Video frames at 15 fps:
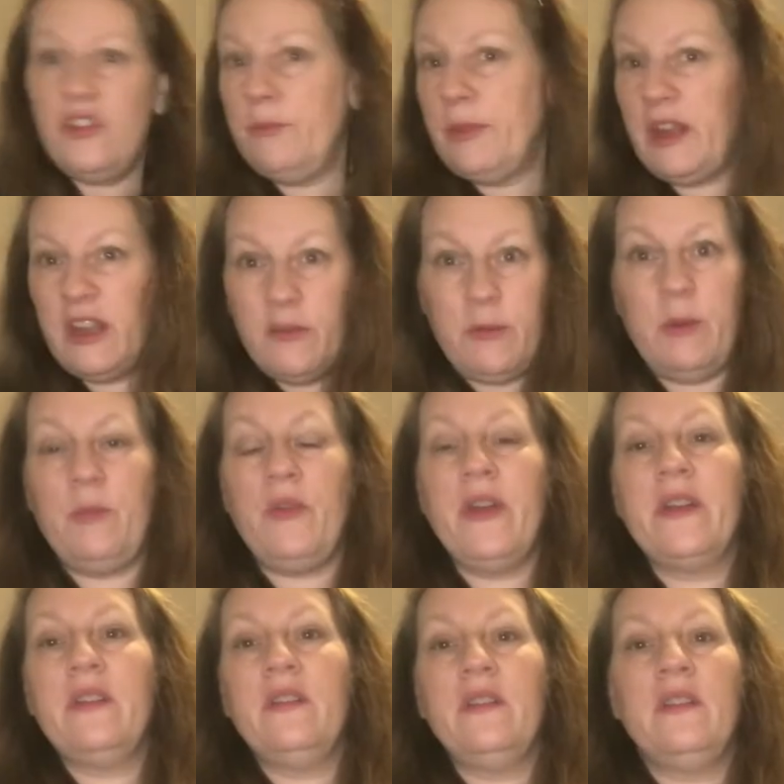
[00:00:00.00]
She may have been
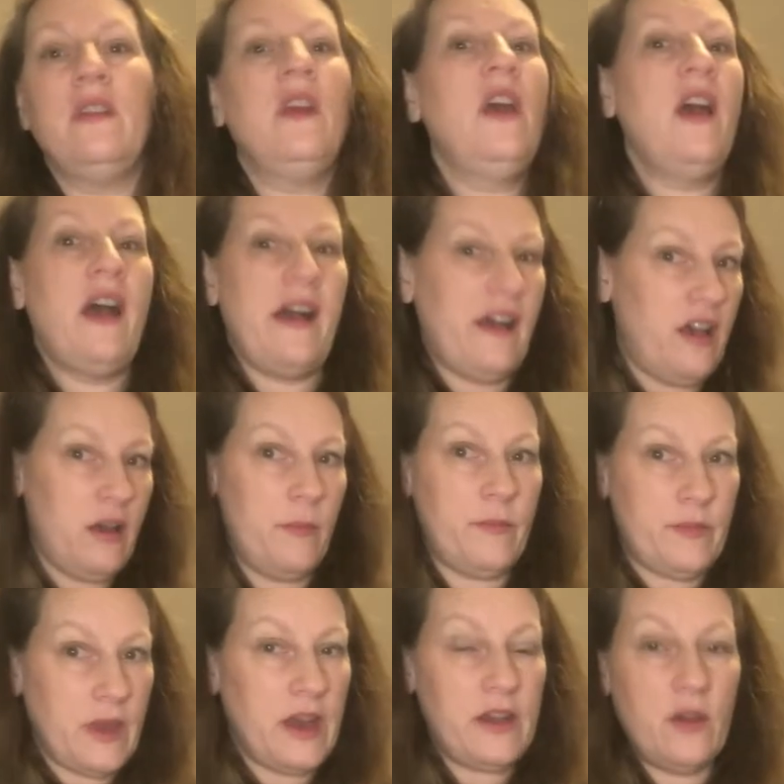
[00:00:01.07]
pregnant.
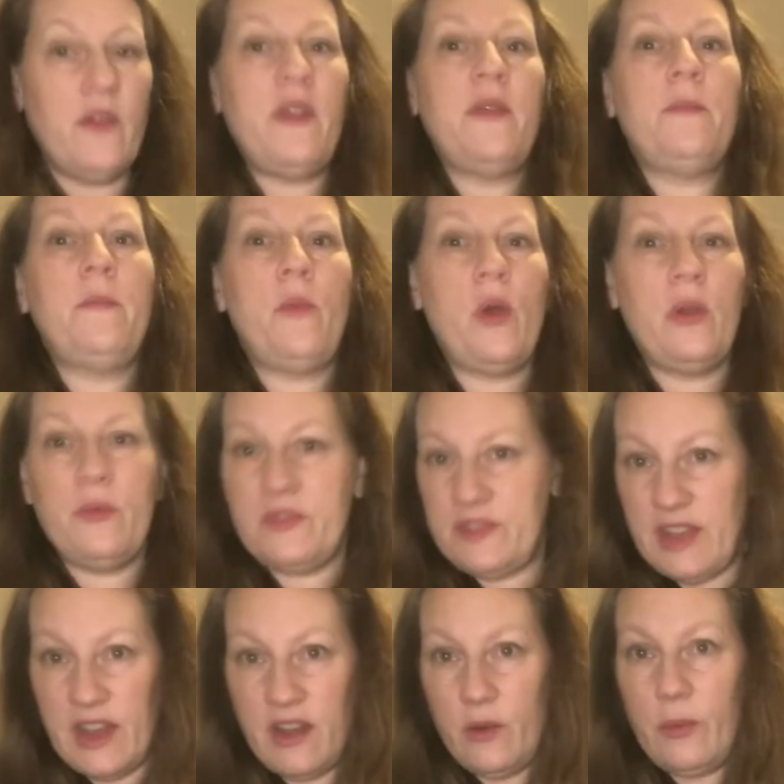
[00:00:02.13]
I know that the boy was
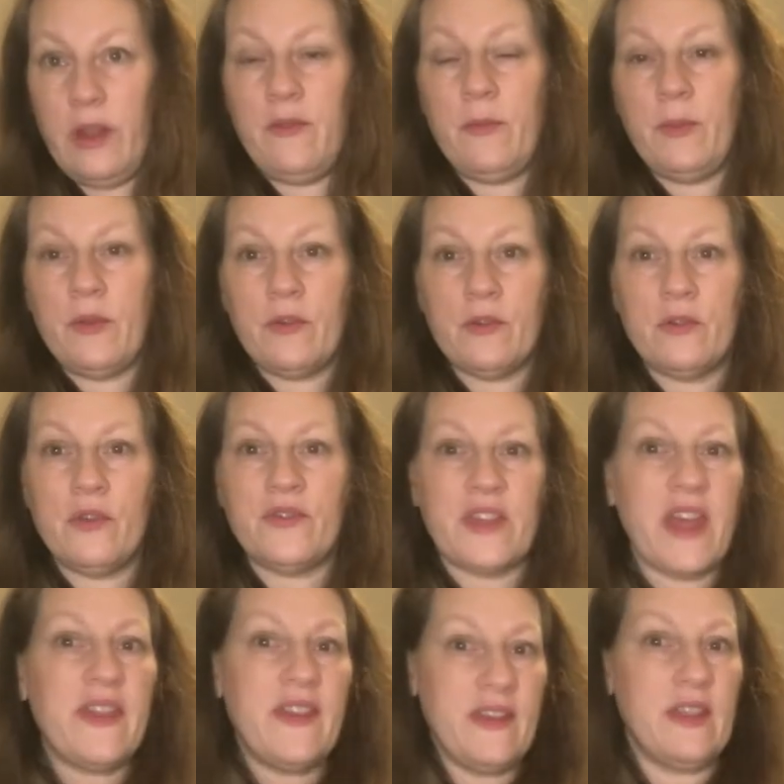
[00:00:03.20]
taken away from the
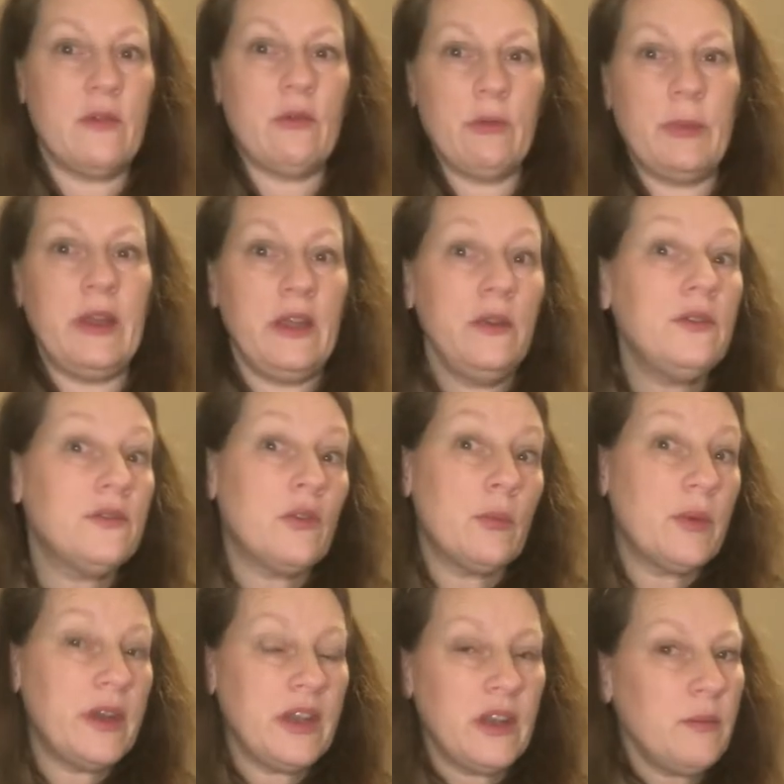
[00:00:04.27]
girls. I think they were being used for
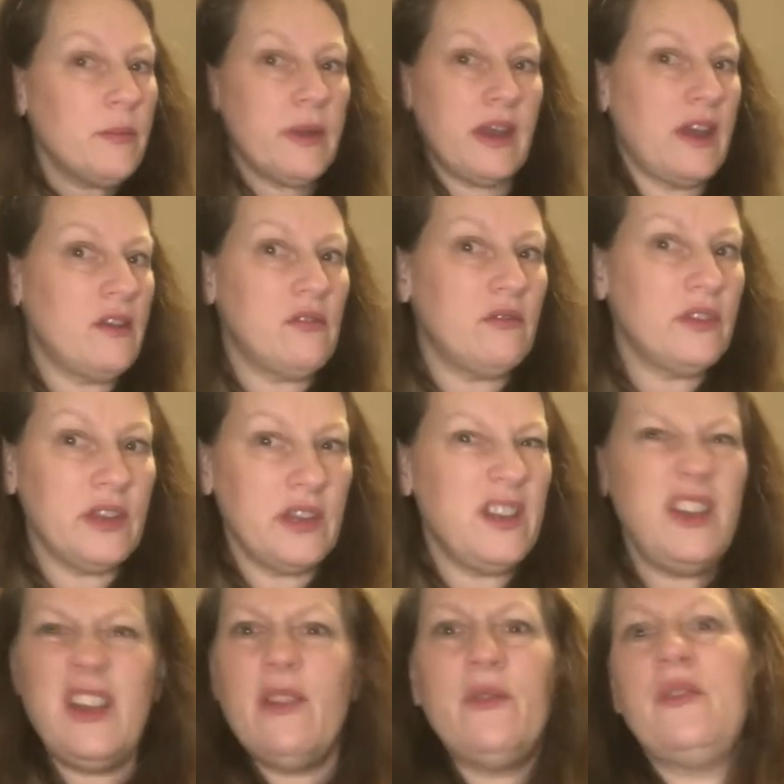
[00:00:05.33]
breeding, but I don't really,
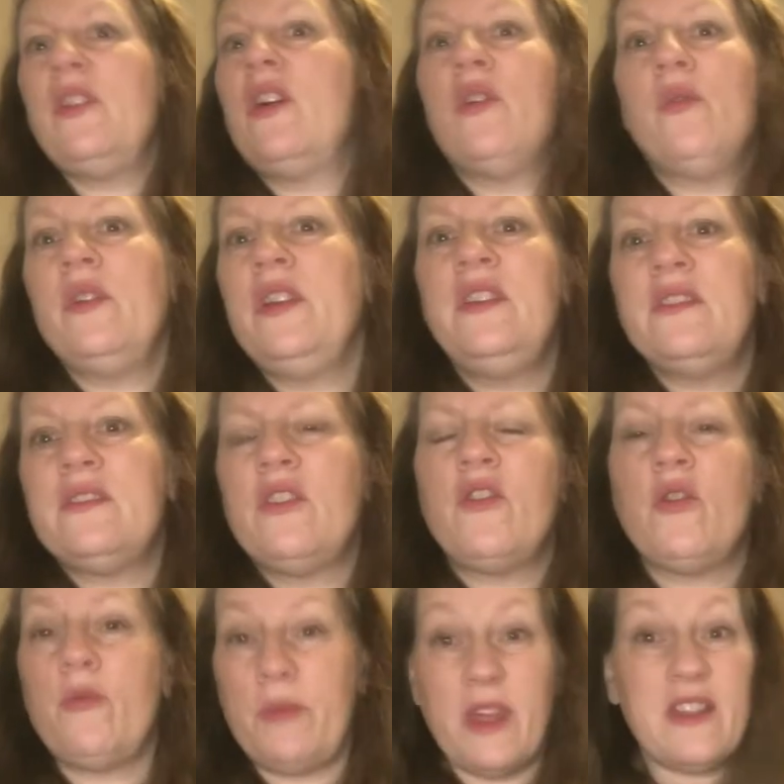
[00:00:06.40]
you don't know. You just
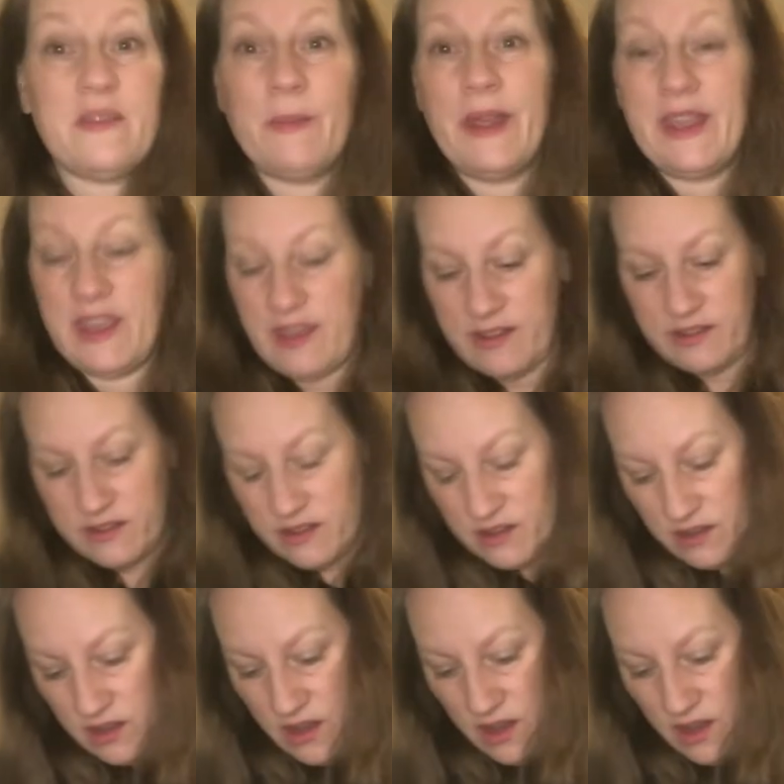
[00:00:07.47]
don't know. That's my guess.